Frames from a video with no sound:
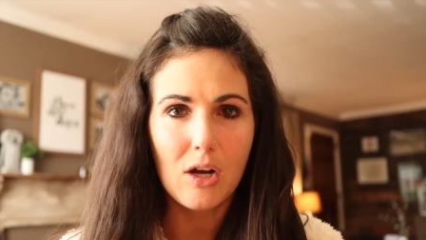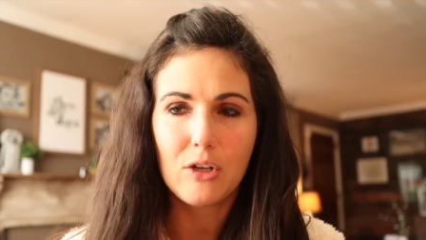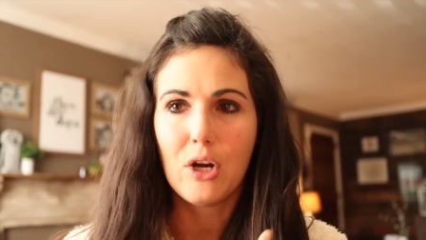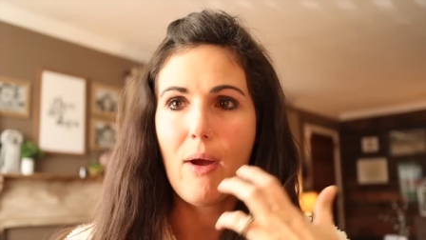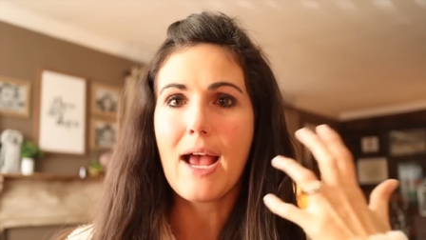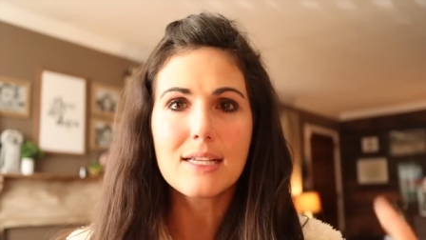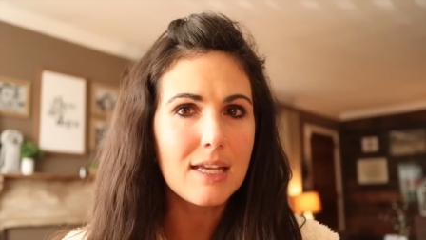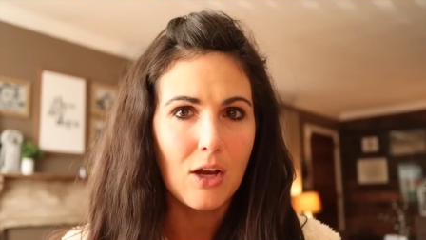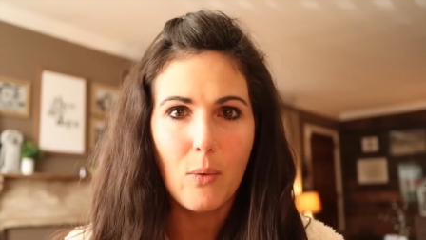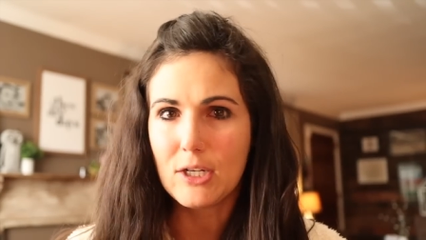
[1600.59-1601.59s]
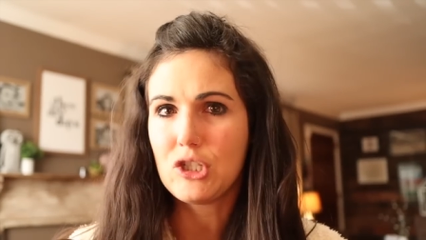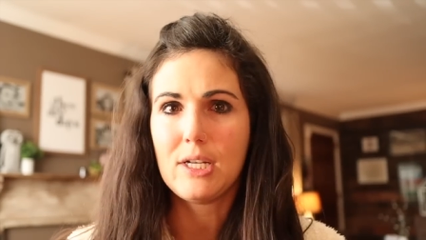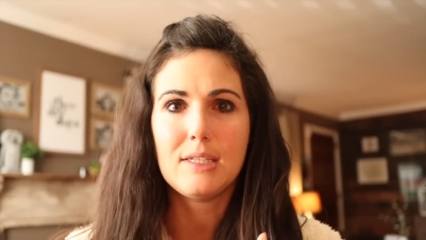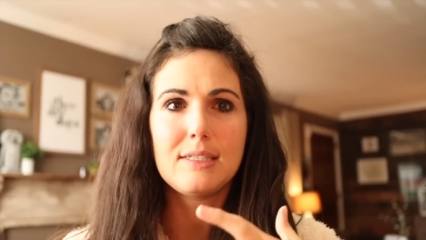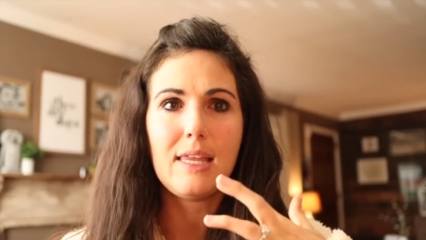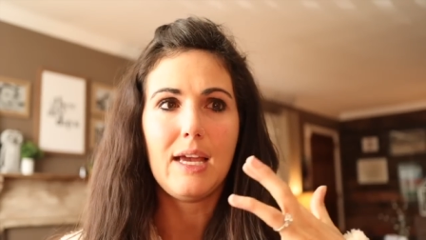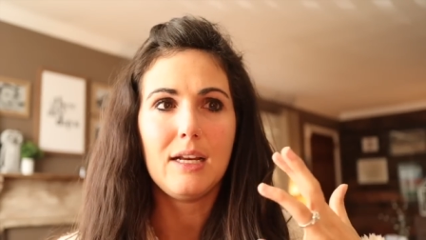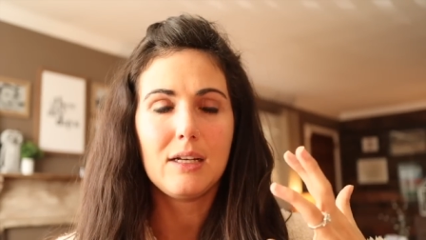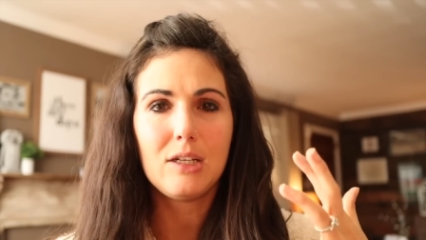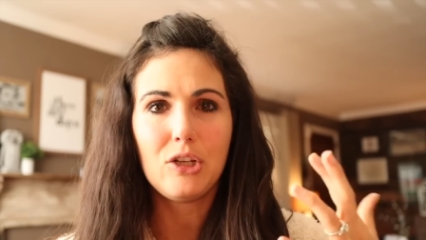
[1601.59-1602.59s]
you know, asking questions
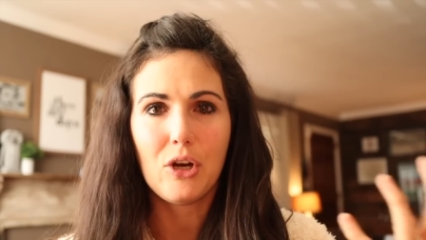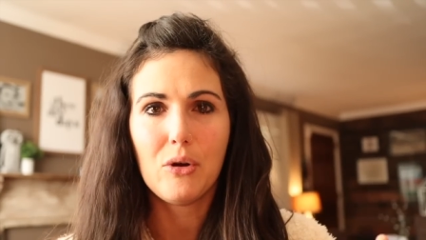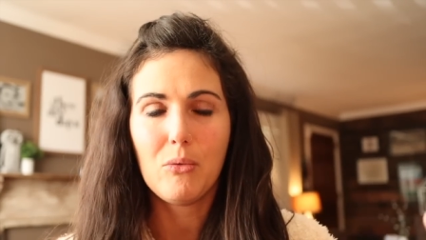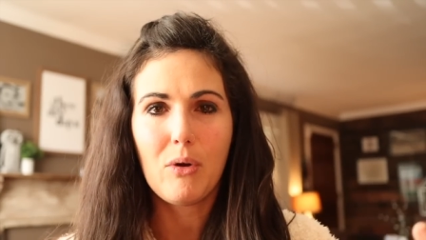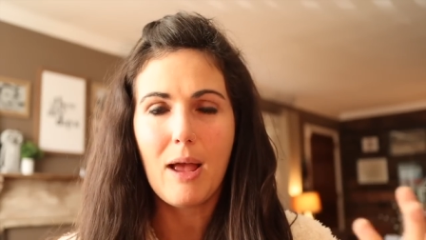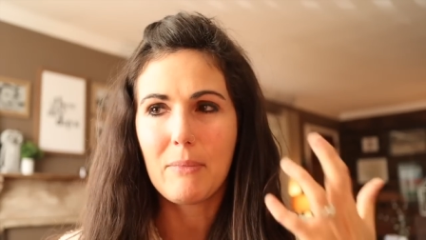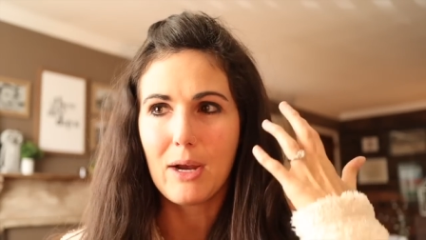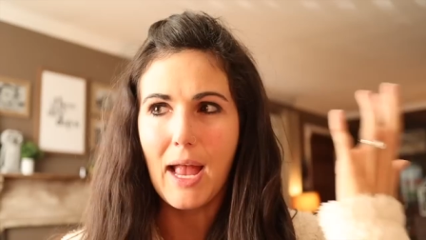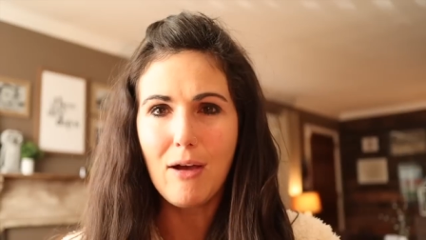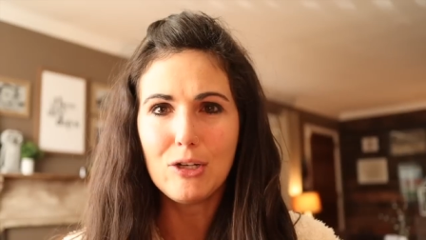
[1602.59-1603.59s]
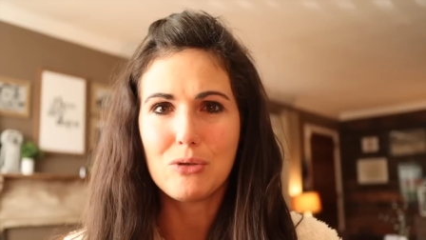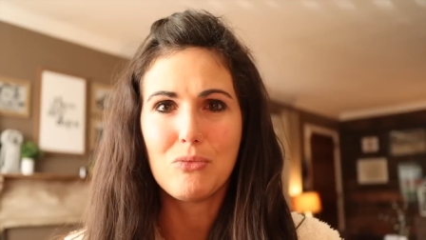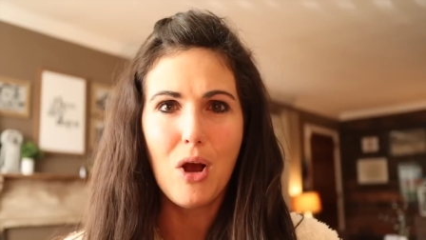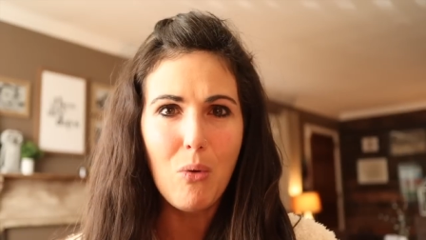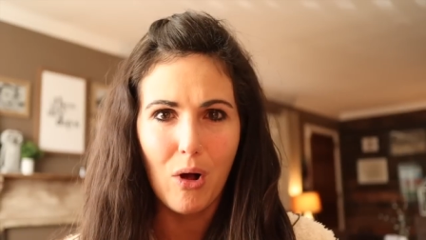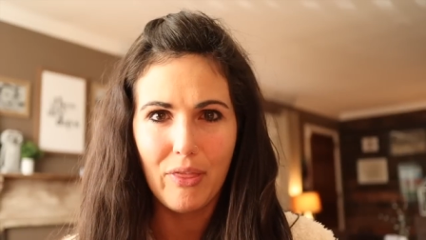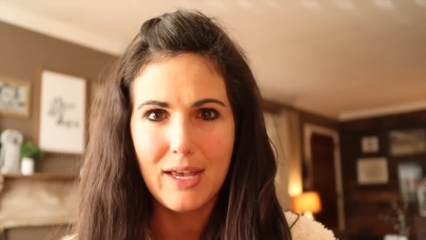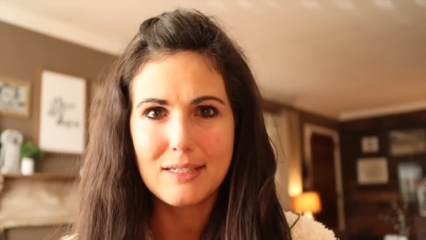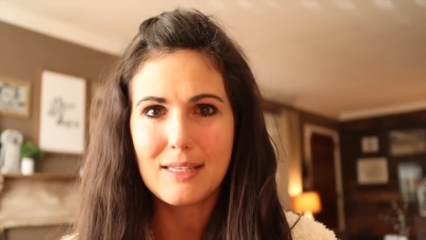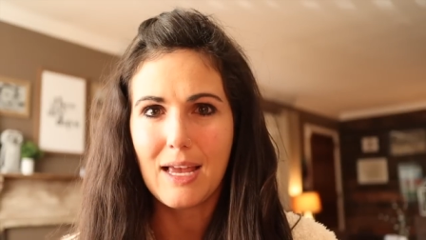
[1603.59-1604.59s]
that, you know, I'm like, how did you know all
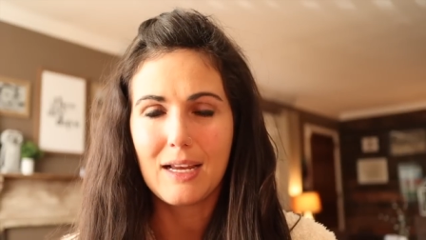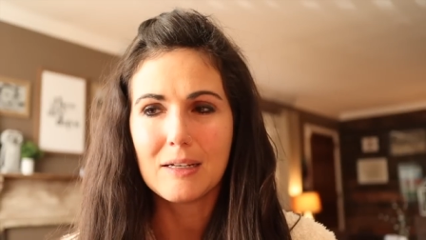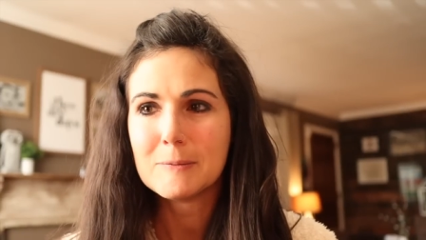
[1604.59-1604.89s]
this? Like,